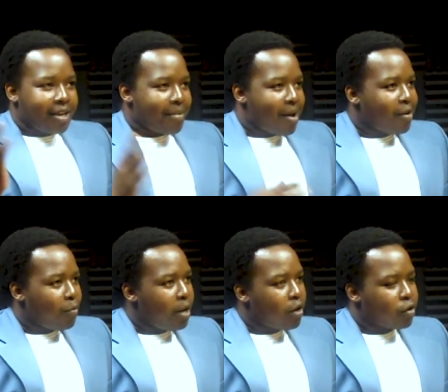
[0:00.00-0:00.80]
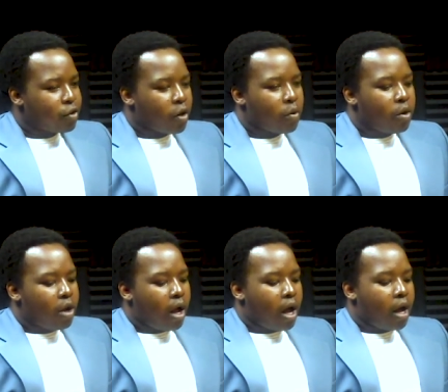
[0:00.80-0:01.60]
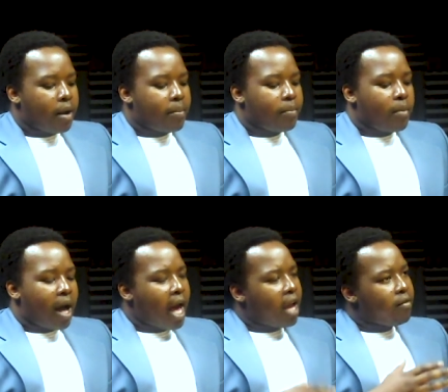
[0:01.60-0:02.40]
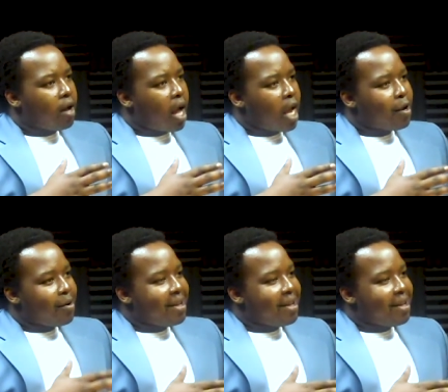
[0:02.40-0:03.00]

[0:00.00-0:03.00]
in about a week or so, um, I, I,